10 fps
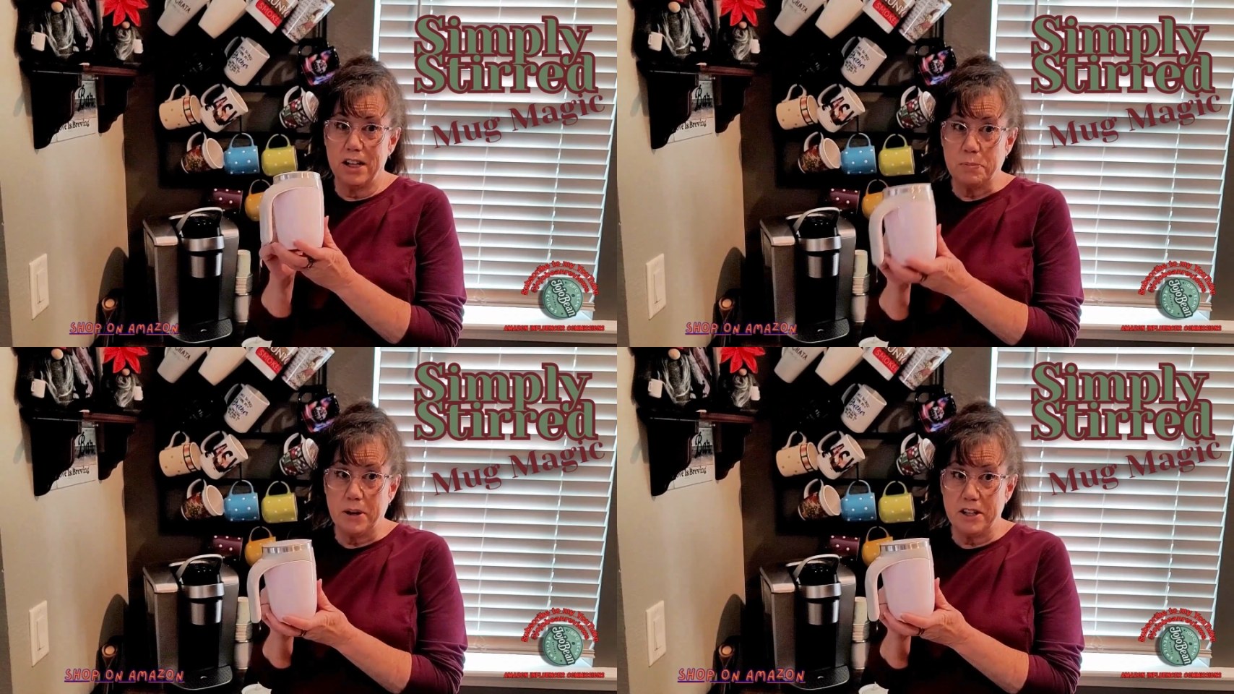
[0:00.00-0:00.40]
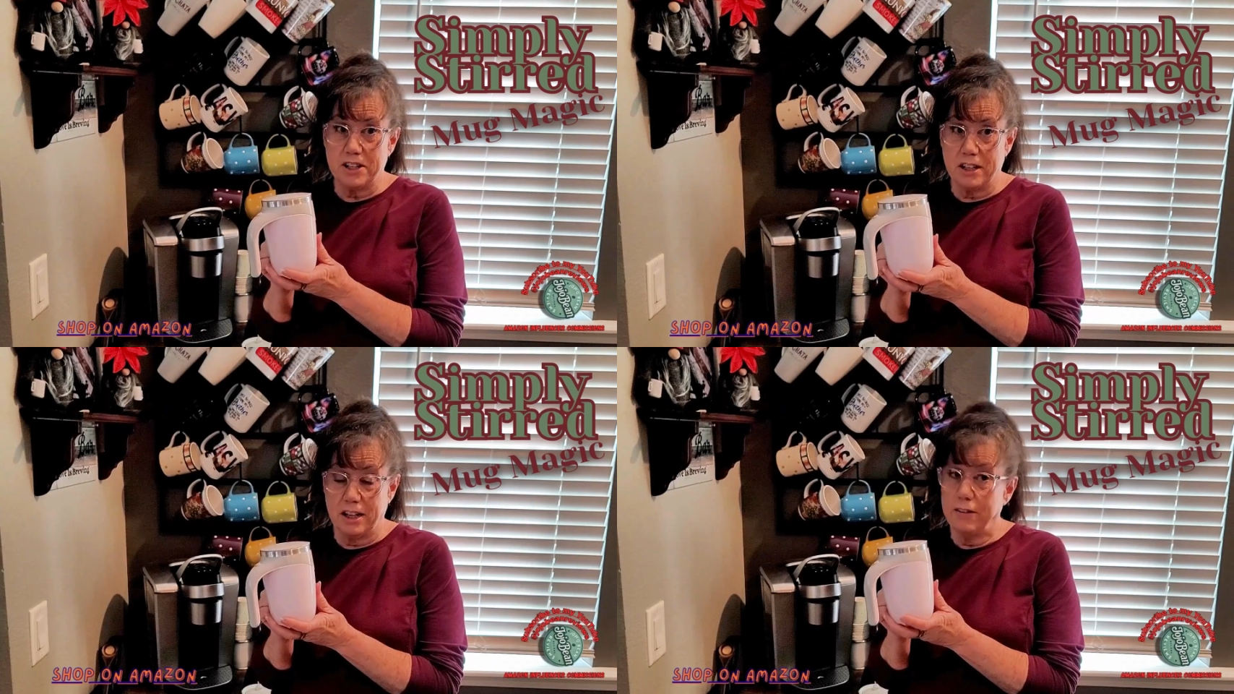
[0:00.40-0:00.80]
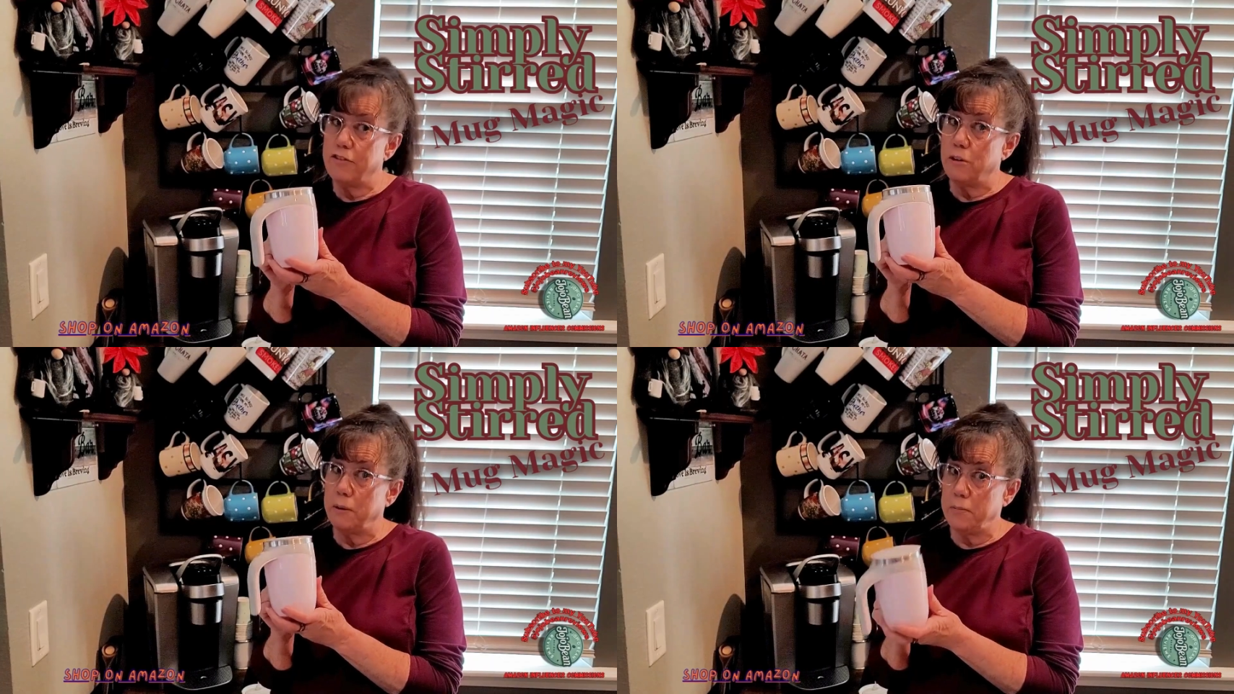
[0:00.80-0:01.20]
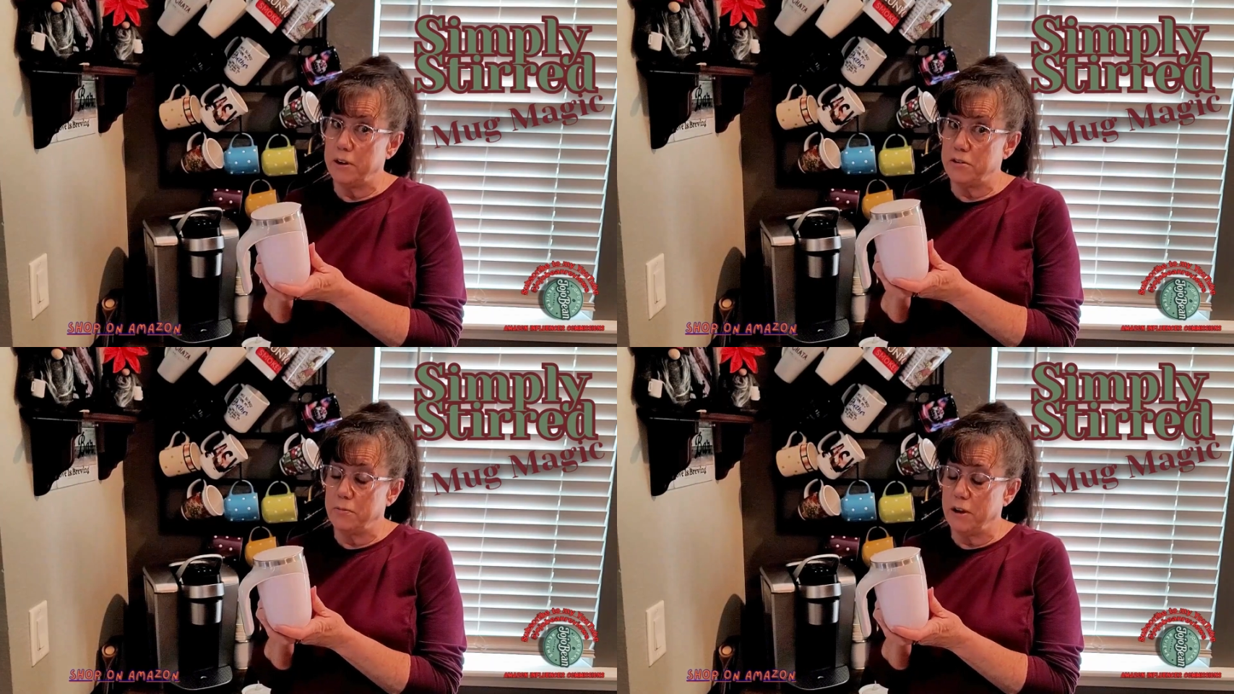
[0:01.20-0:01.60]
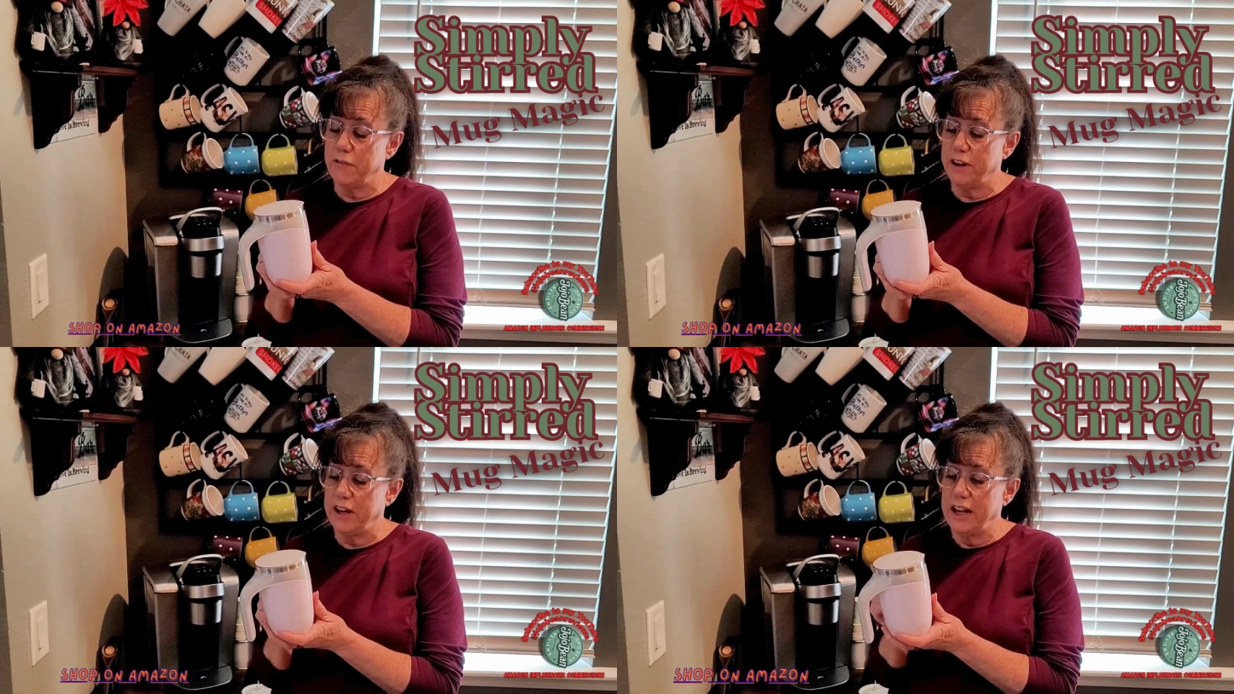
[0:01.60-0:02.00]
especially for my mushroom
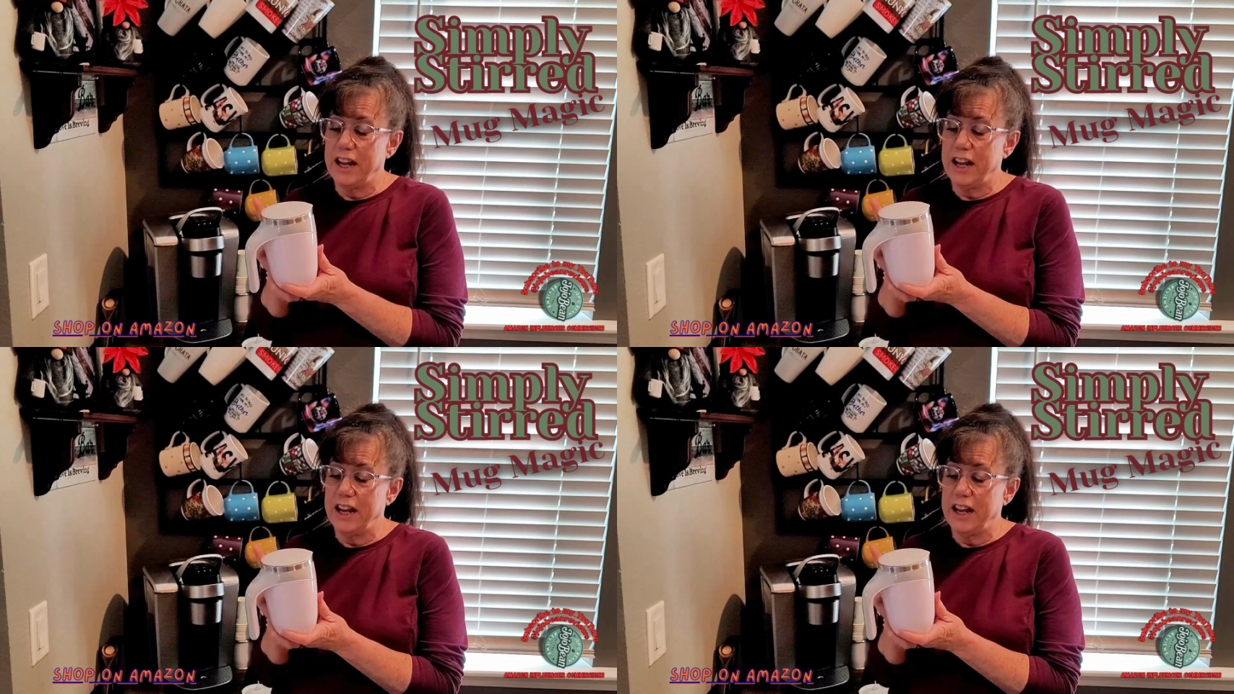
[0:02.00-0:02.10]
coffee.